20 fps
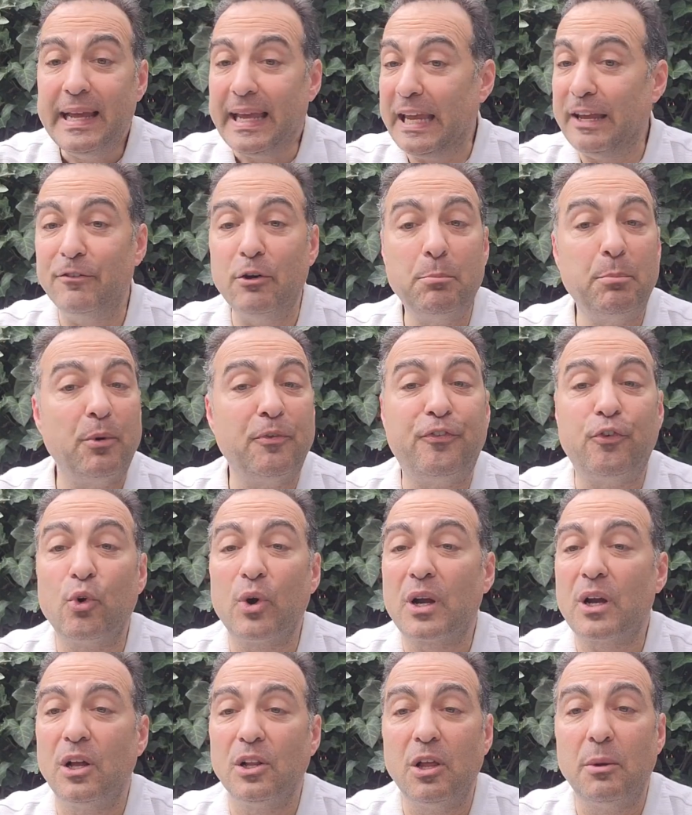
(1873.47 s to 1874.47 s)
Even
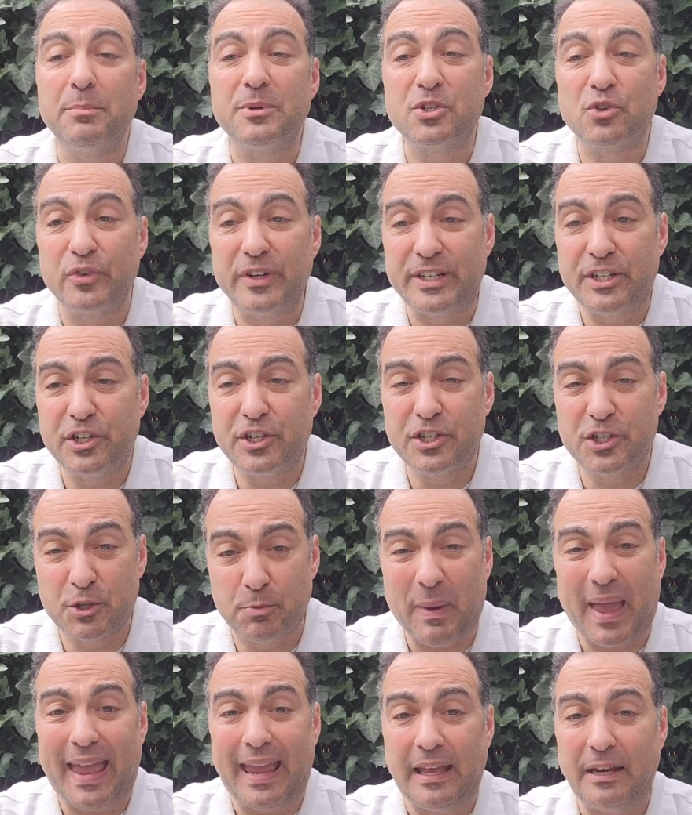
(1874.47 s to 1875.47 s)
before Columbus reached
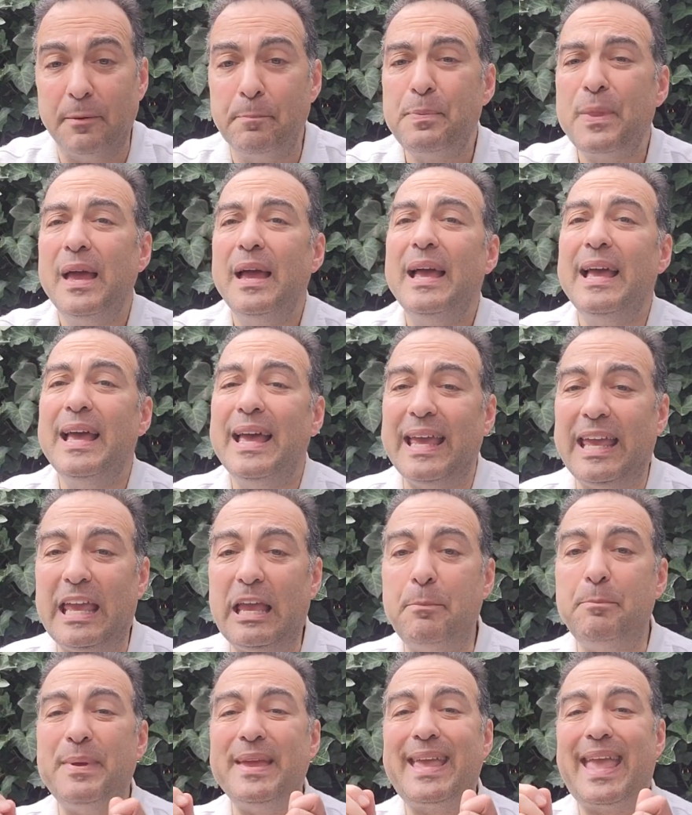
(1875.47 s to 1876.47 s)
Spain,
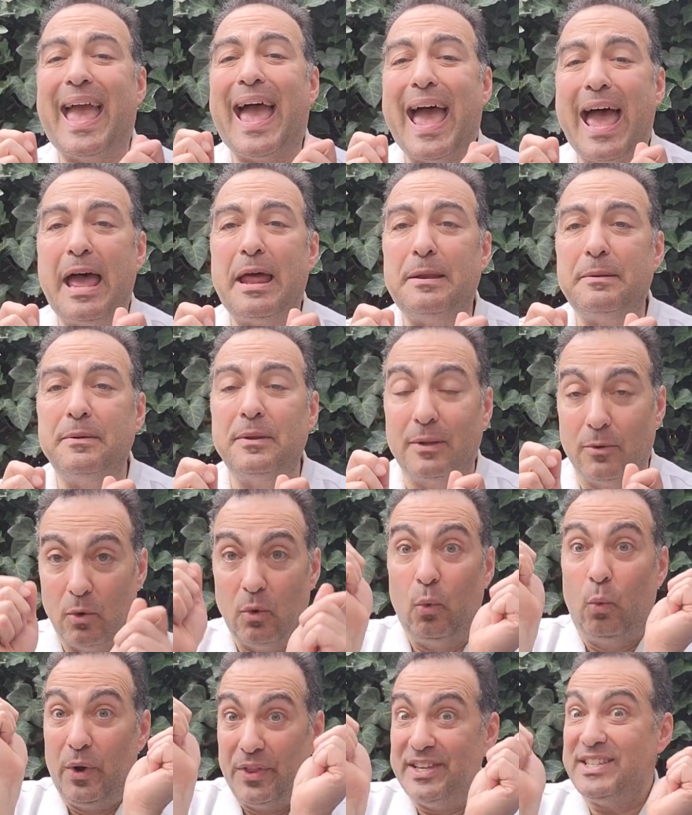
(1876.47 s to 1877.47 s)
he began,
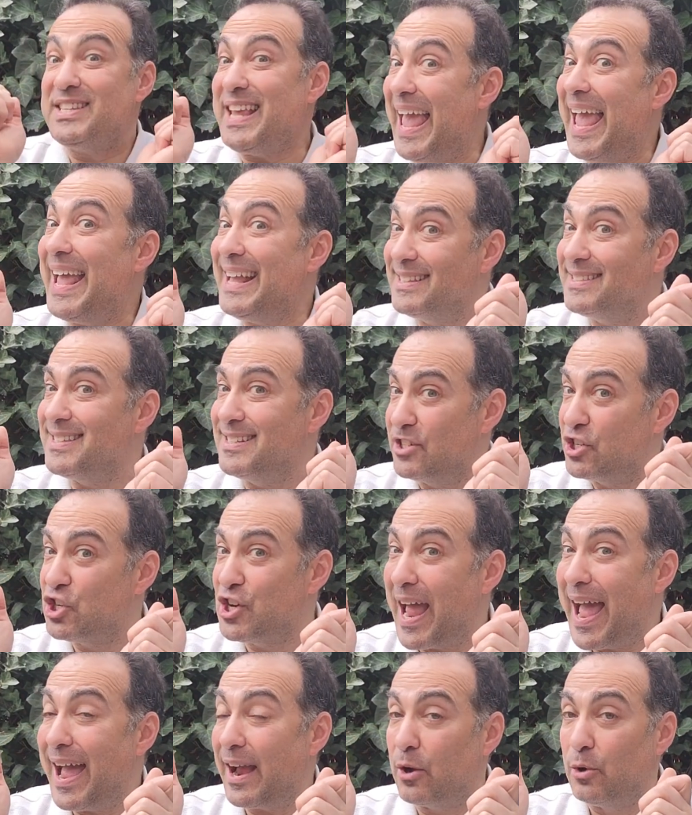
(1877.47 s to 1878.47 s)
with his hands in
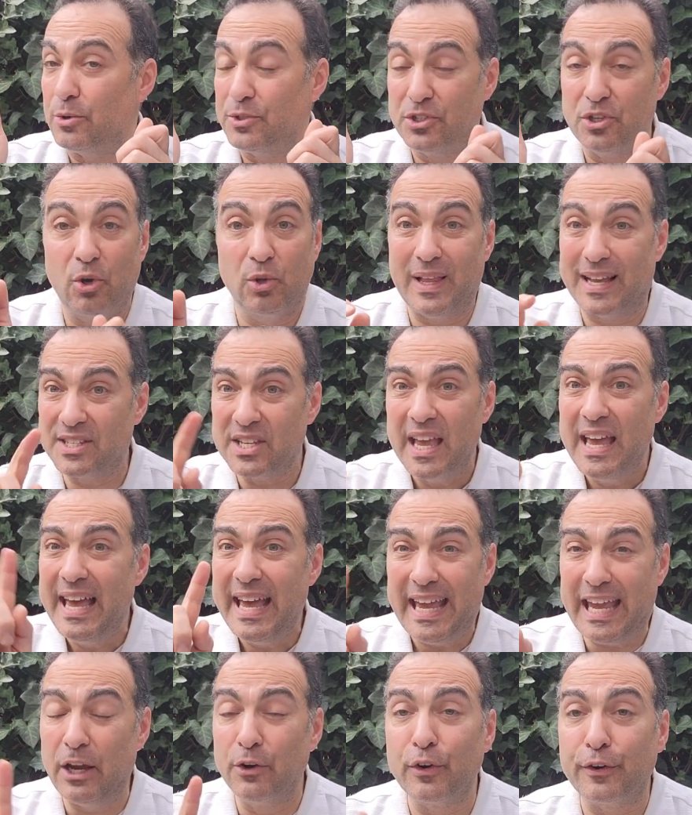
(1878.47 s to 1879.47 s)
shackles no less,
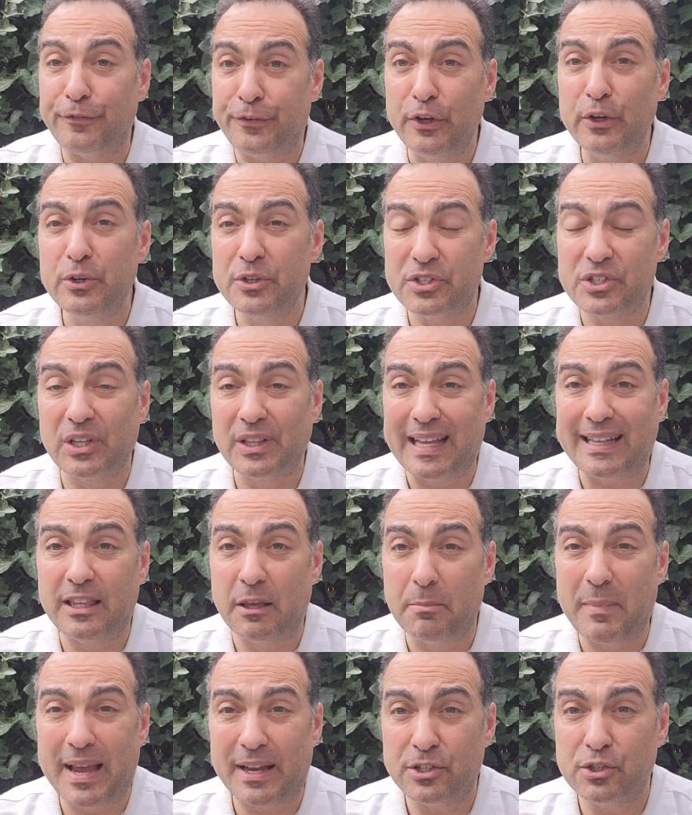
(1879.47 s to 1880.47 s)
he refused to let
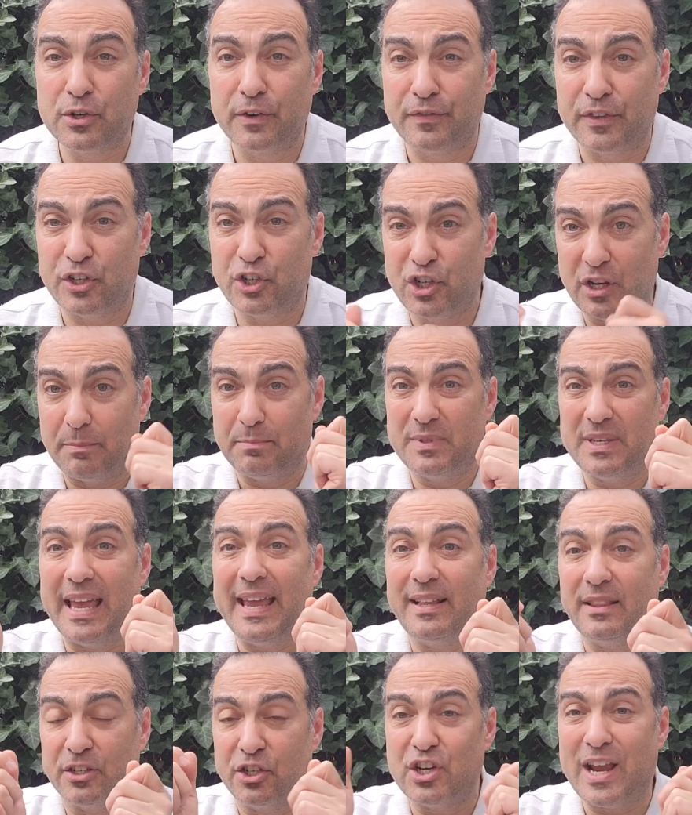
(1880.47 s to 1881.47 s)
the master of the ship
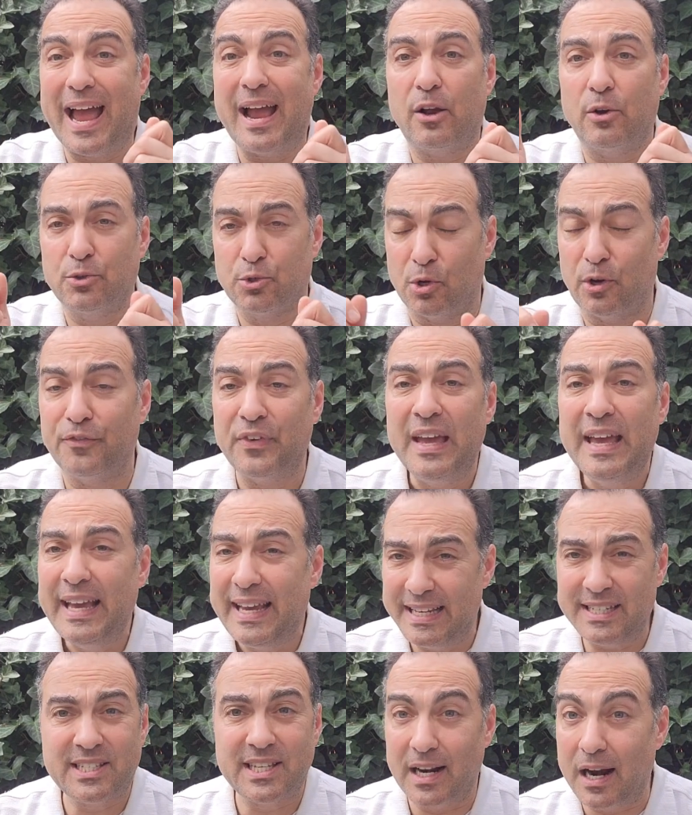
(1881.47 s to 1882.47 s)
take the shackles off.
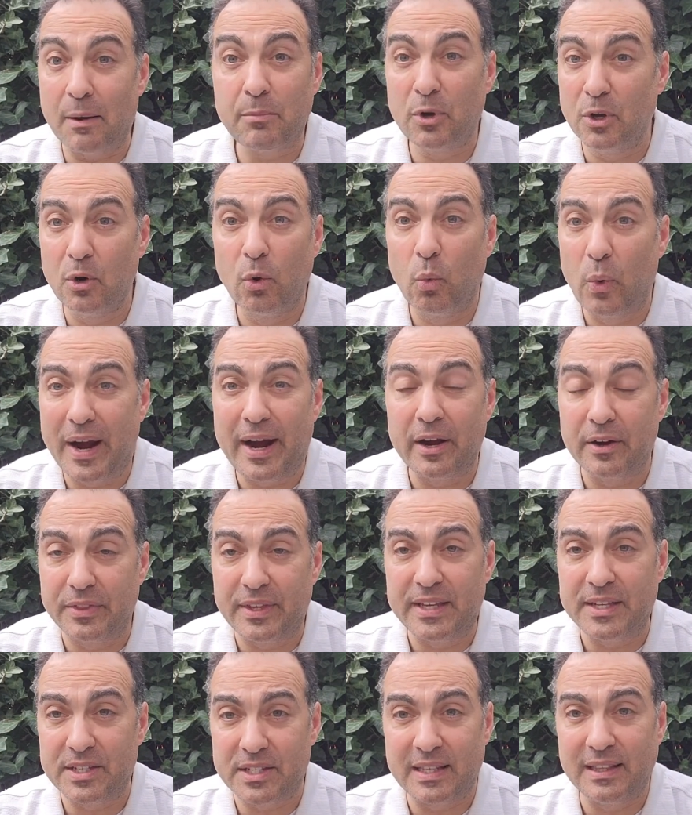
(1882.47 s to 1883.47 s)
He said, I'm going to wear
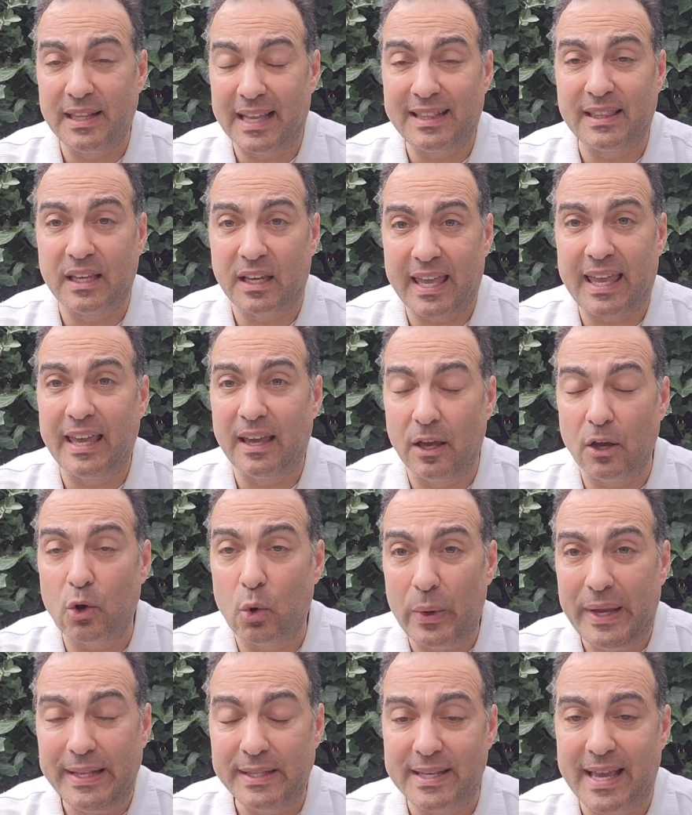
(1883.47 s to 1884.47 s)
these and let the king and
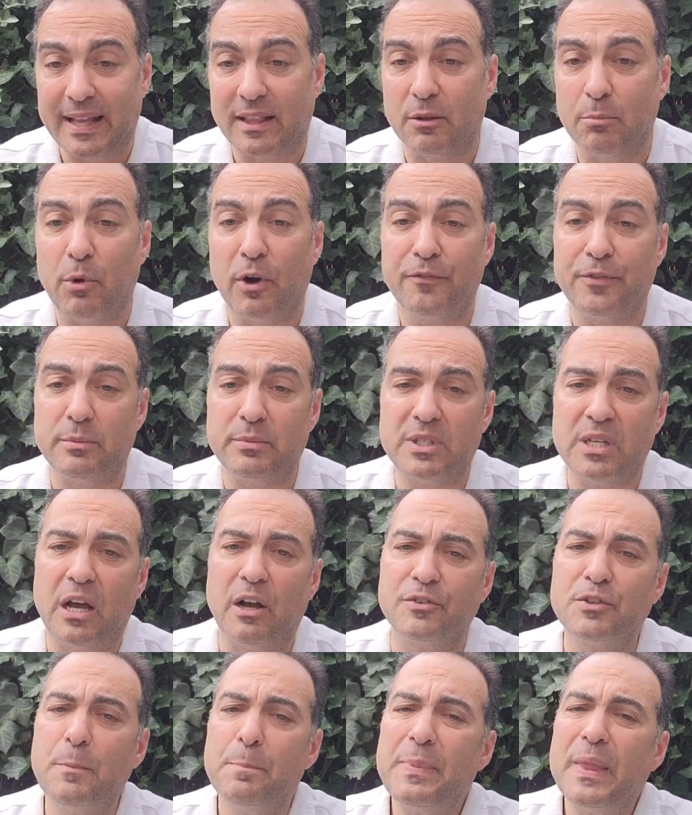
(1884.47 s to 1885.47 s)
queen take them off
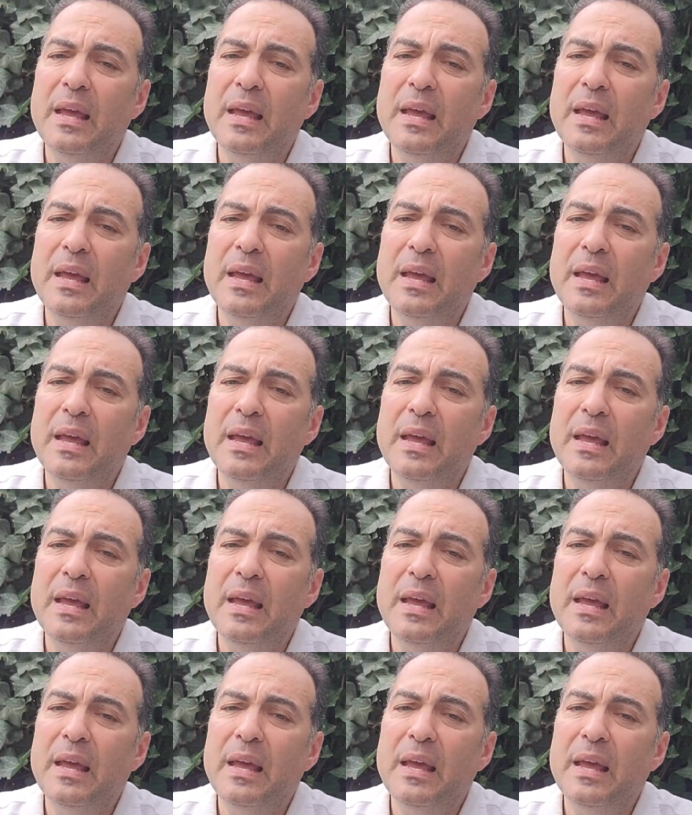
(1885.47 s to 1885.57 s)
themselves.